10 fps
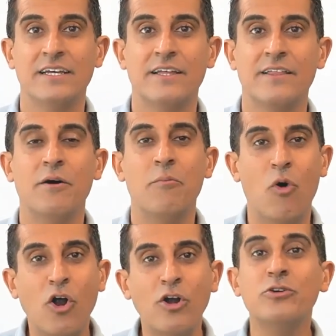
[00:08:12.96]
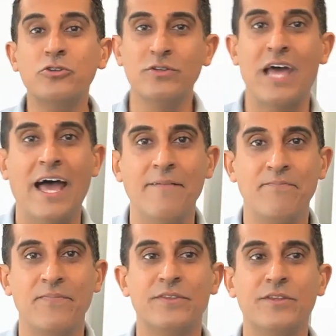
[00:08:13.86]
The more you do that,
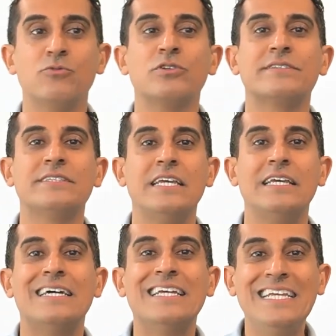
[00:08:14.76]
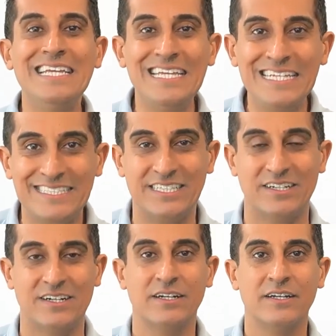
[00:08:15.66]
you will see the
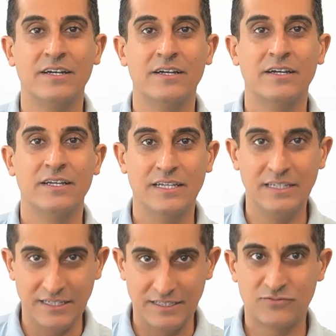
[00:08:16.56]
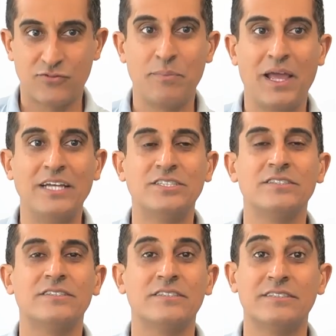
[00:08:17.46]
easier it is for
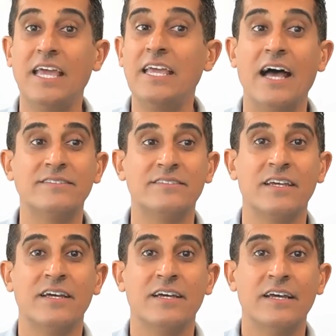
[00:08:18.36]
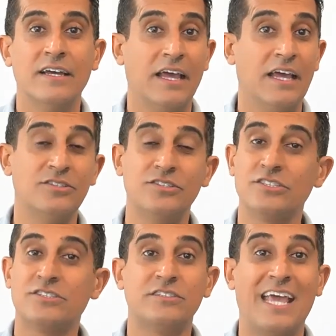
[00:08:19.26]
patients to say yes and to
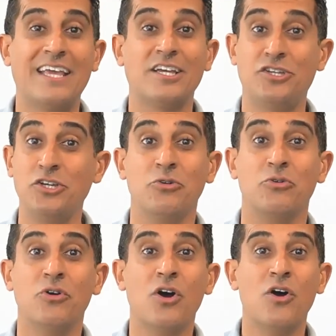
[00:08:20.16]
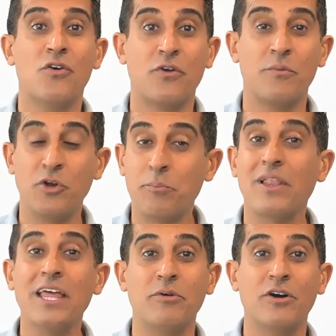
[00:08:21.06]
just take a cue from your
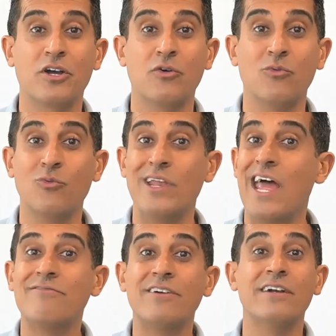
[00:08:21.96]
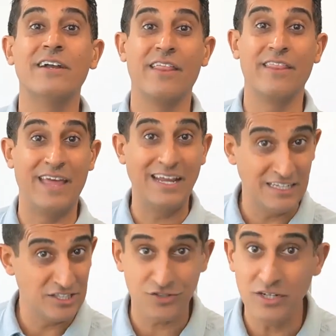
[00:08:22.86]
playbook whenever they
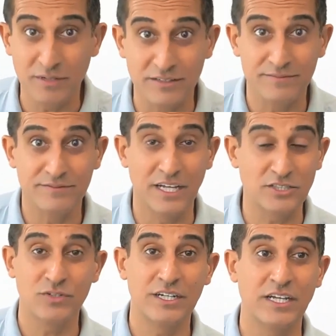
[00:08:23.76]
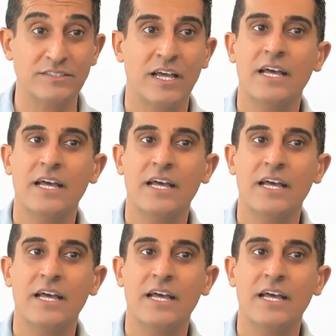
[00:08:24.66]
need treatment. That's what it is.